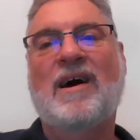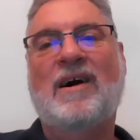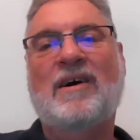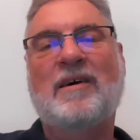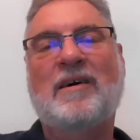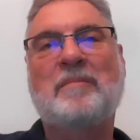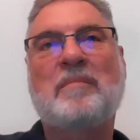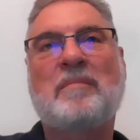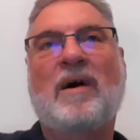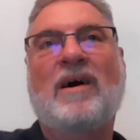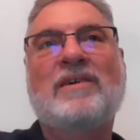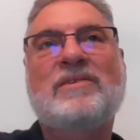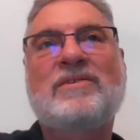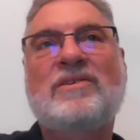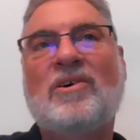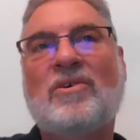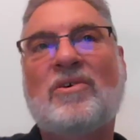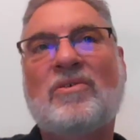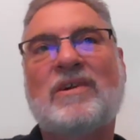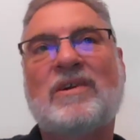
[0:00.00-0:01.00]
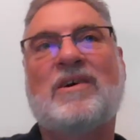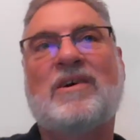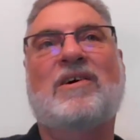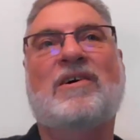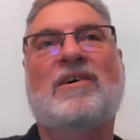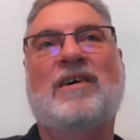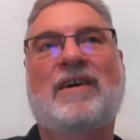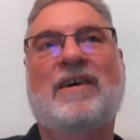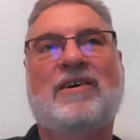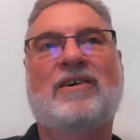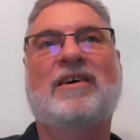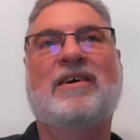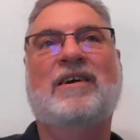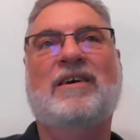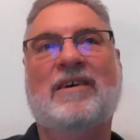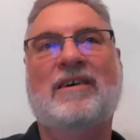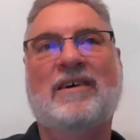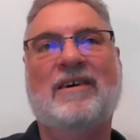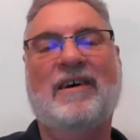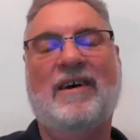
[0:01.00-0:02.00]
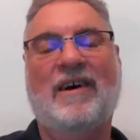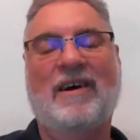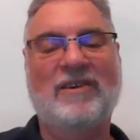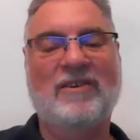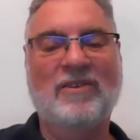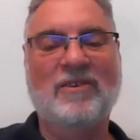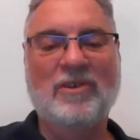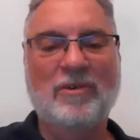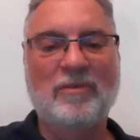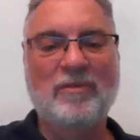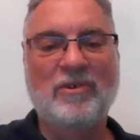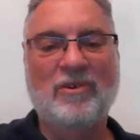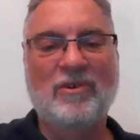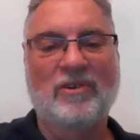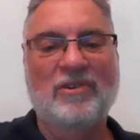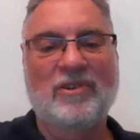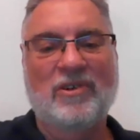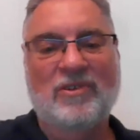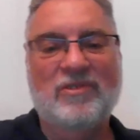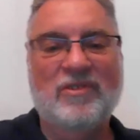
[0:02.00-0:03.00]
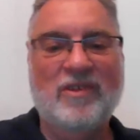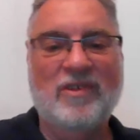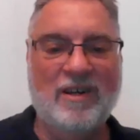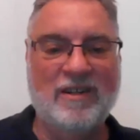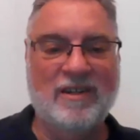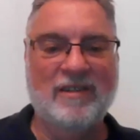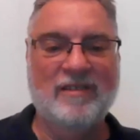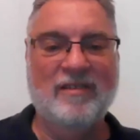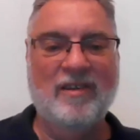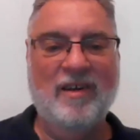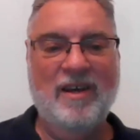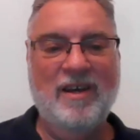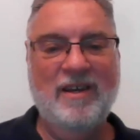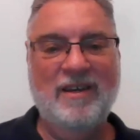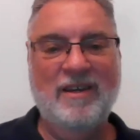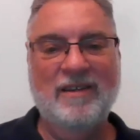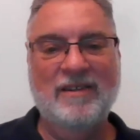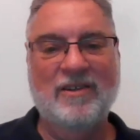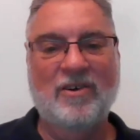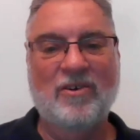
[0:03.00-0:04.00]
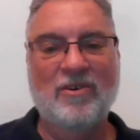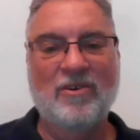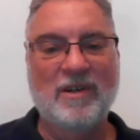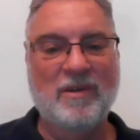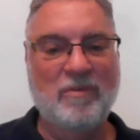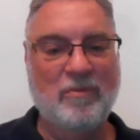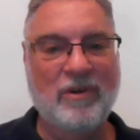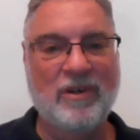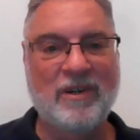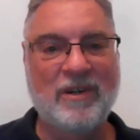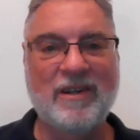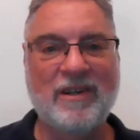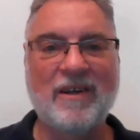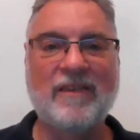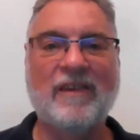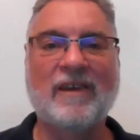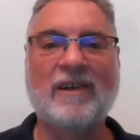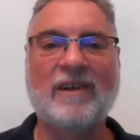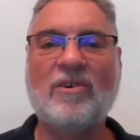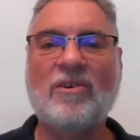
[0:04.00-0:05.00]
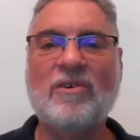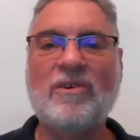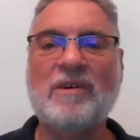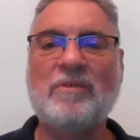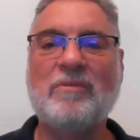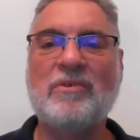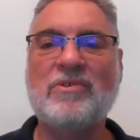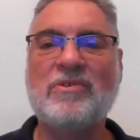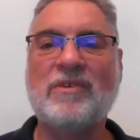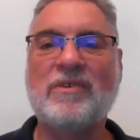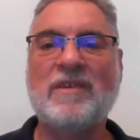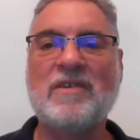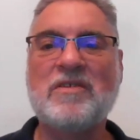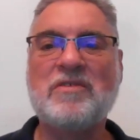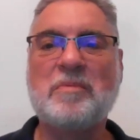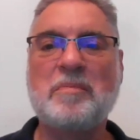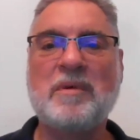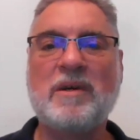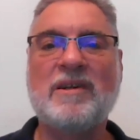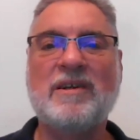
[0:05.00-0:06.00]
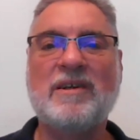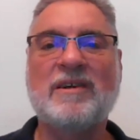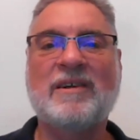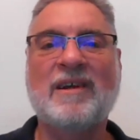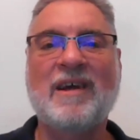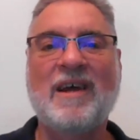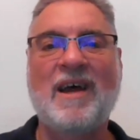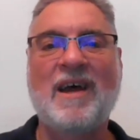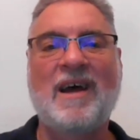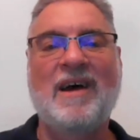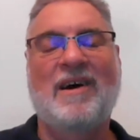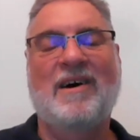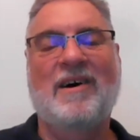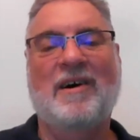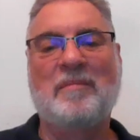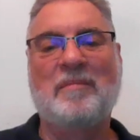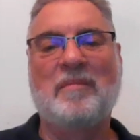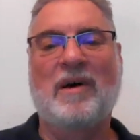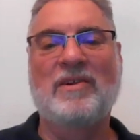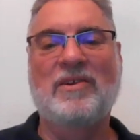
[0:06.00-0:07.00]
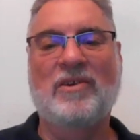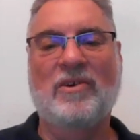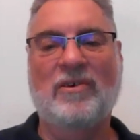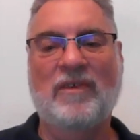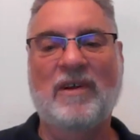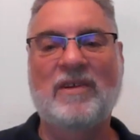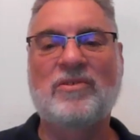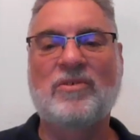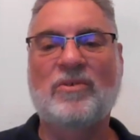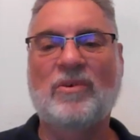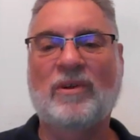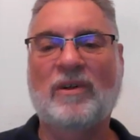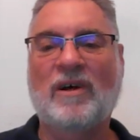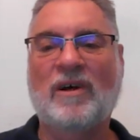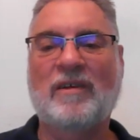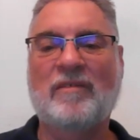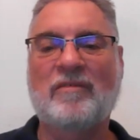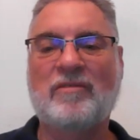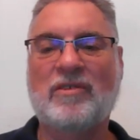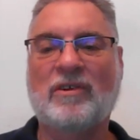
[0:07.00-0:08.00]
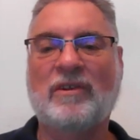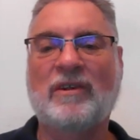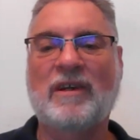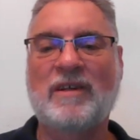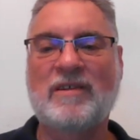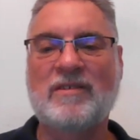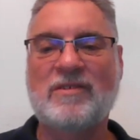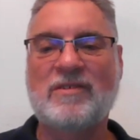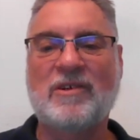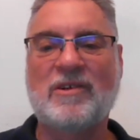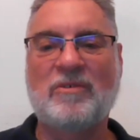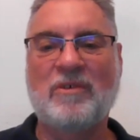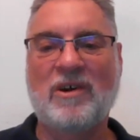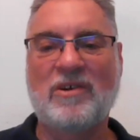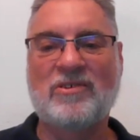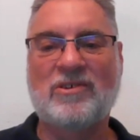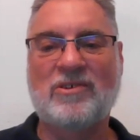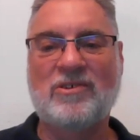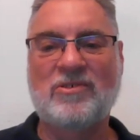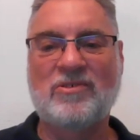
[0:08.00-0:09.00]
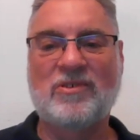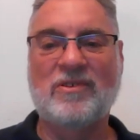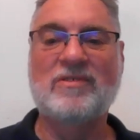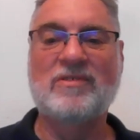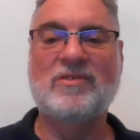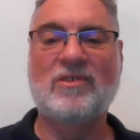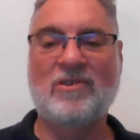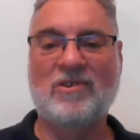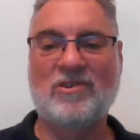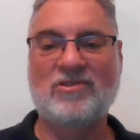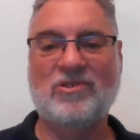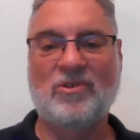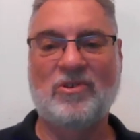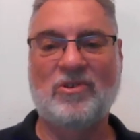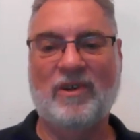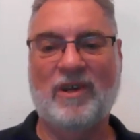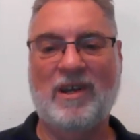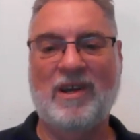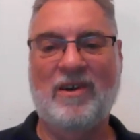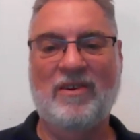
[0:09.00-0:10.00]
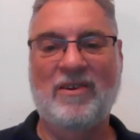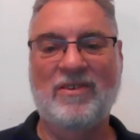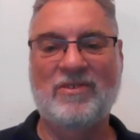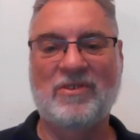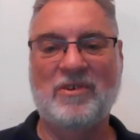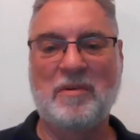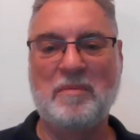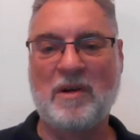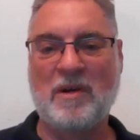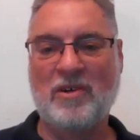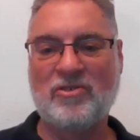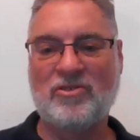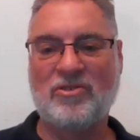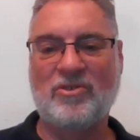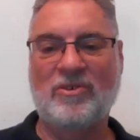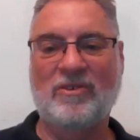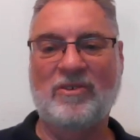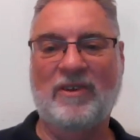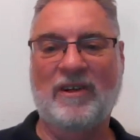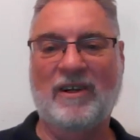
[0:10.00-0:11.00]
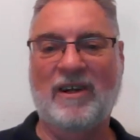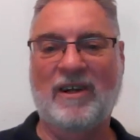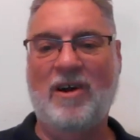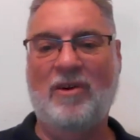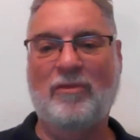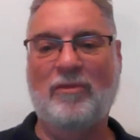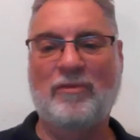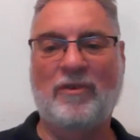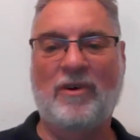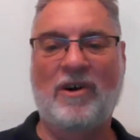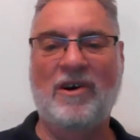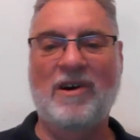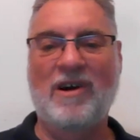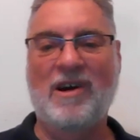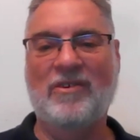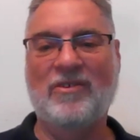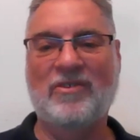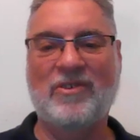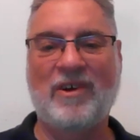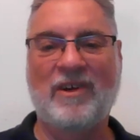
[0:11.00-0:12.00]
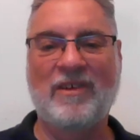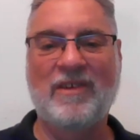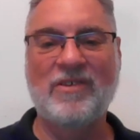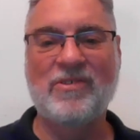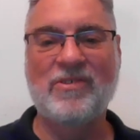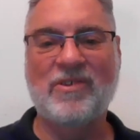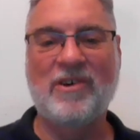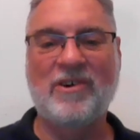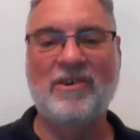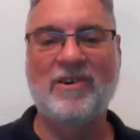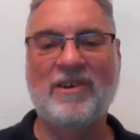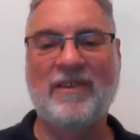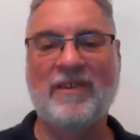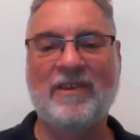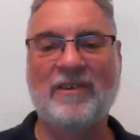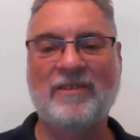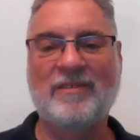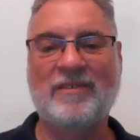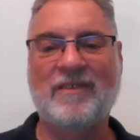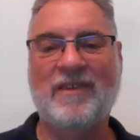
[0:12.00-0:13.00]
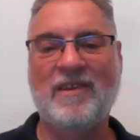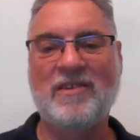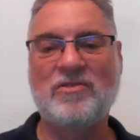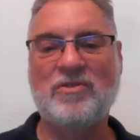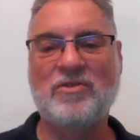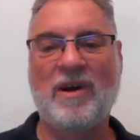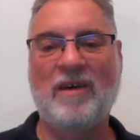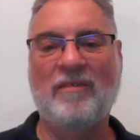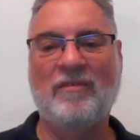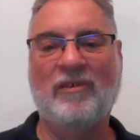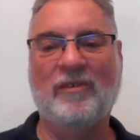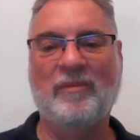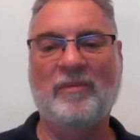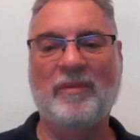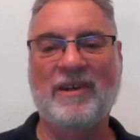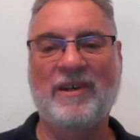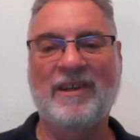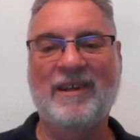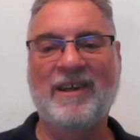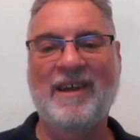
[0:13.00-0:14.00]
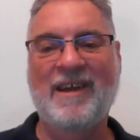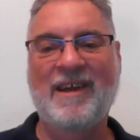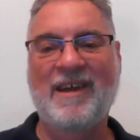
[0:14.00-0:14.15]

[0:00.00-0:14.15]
I know in our area, I don't know if you all know Donna Day and Ernie Wynn. I think Ernie was in this meeting. I know they do a lot of Tillandsia rescues in Sarasota County. So I'm not sure like how far outside this area they travel, but